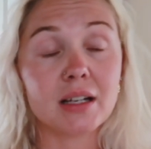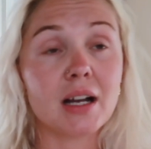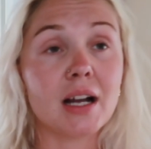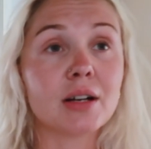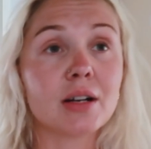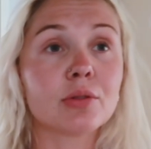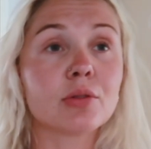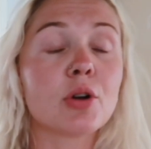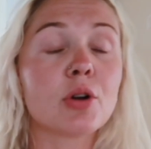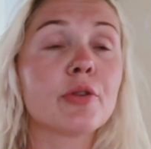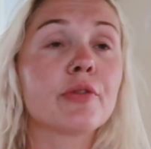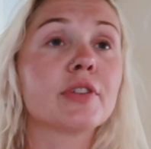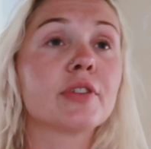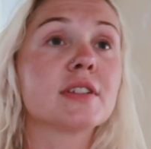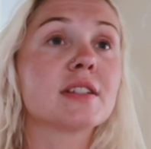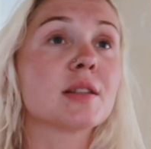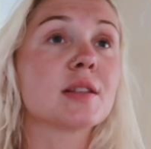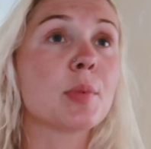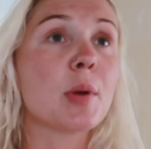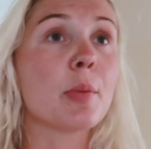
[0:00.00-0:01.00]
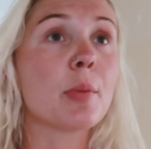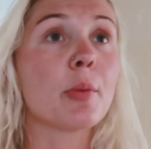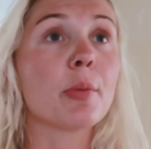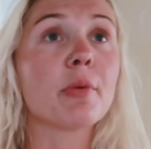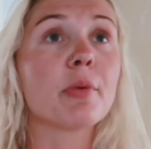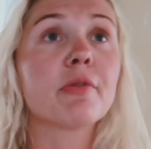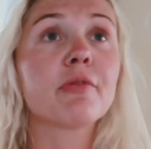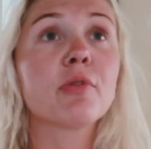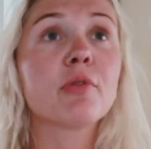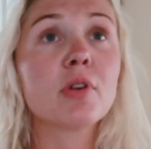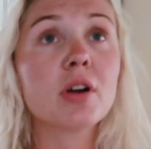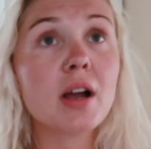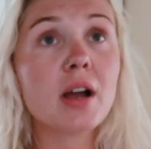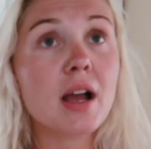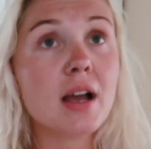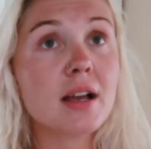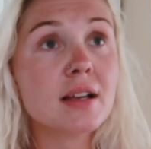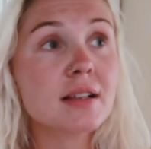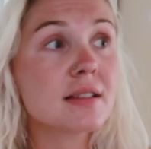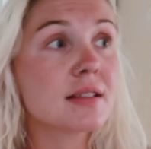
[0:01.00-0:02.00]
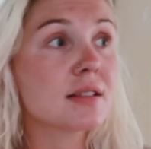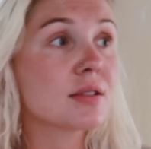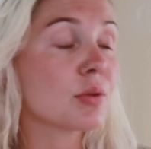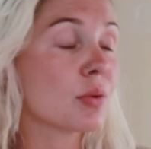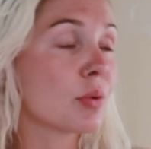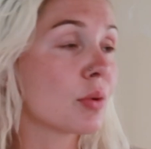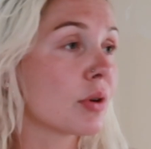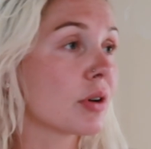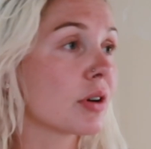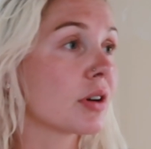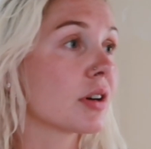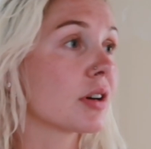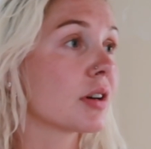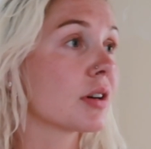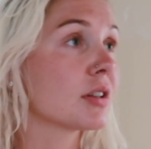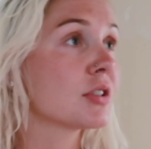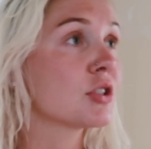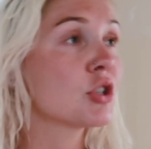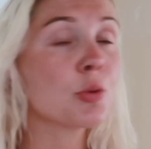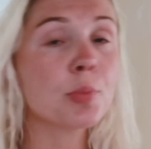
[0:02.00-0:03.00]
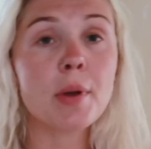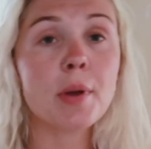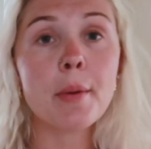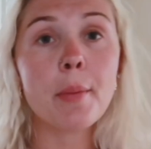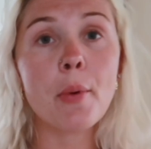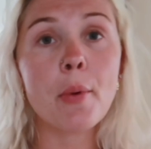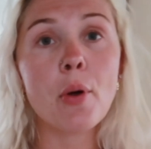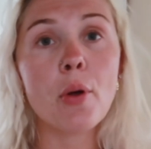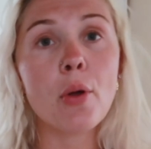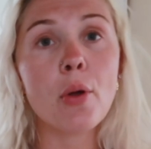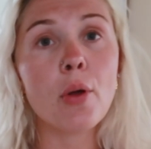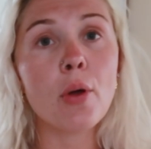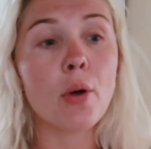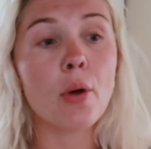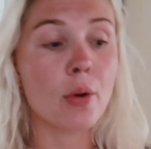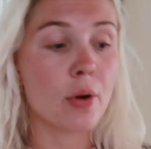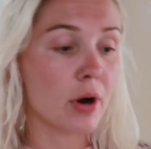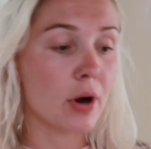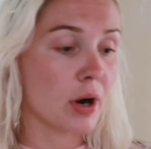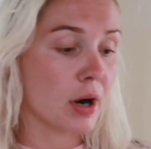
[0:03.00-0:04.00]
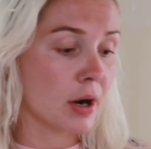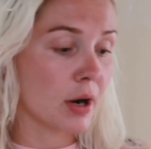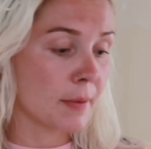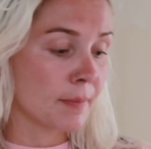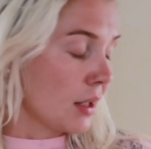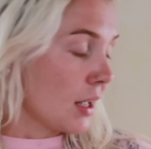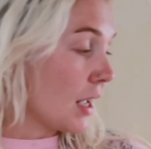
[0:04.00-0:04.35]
I don't know if it's the people before us or two people, or